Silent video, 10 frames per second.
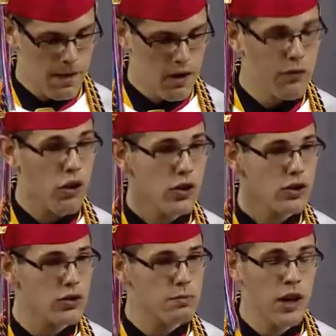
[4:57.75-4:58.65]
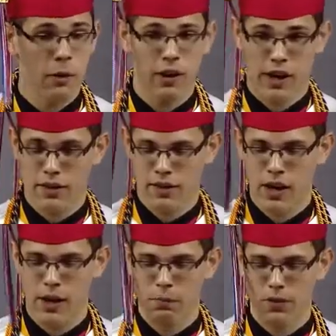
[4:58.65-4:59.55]
First, I would like to thank,
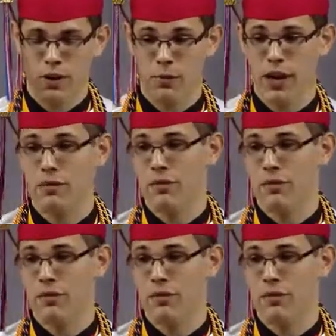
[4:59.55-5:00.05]
on behalf of